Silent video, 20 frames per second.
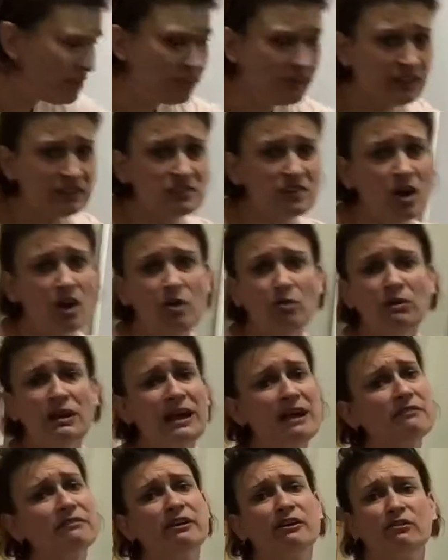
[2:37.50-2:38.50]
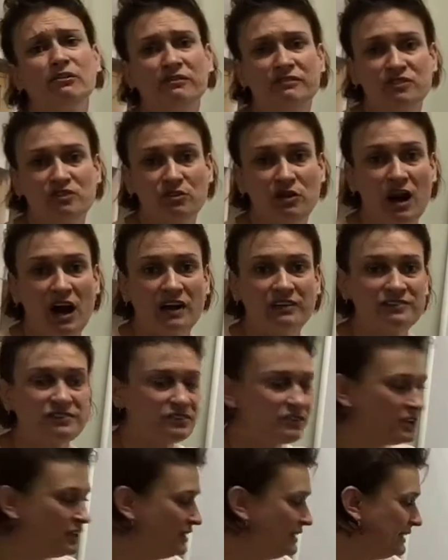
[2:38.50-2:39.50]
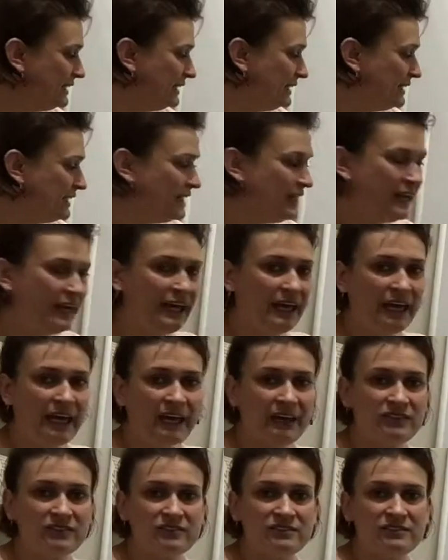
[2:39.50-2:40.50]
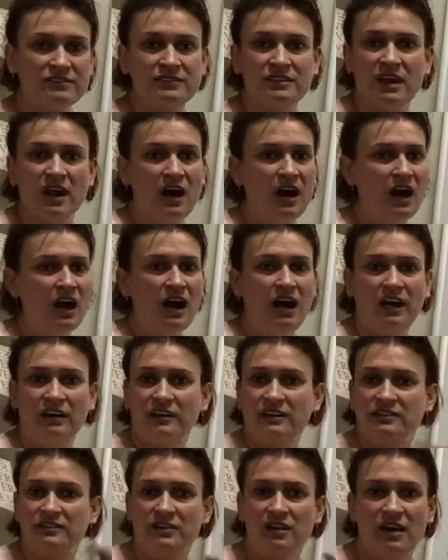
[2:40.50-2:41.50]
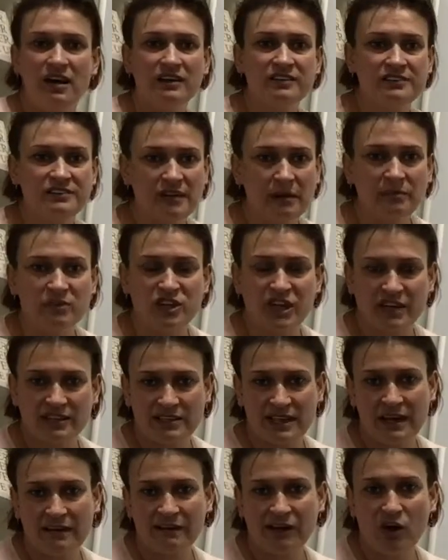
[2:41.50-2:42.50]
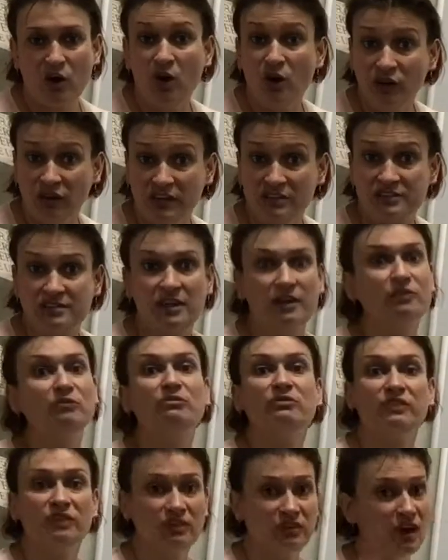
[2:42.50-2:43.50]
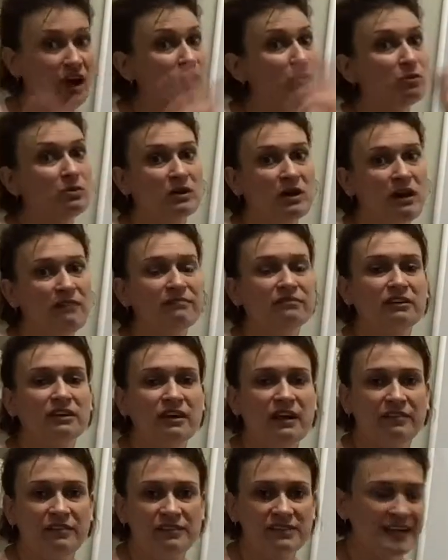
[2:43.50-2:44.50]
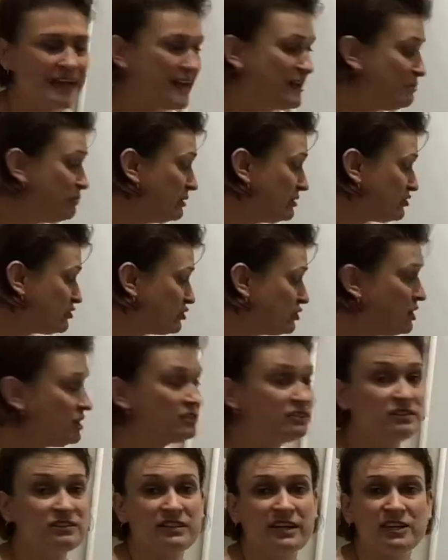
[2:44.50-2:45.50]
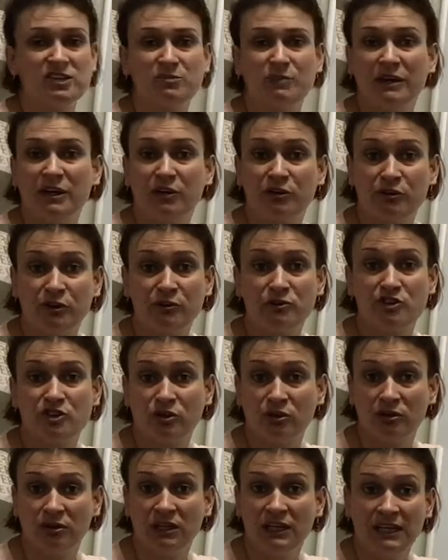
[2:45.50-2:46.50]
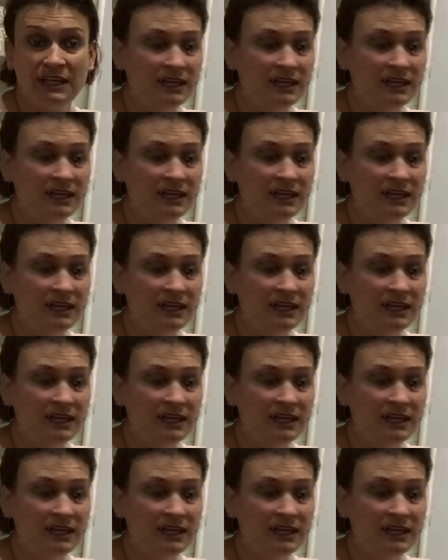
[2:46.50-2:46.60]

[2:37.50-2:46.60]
This whole area of trust is an entire subject area on its own that I will cover another day, but trust is going to be crucial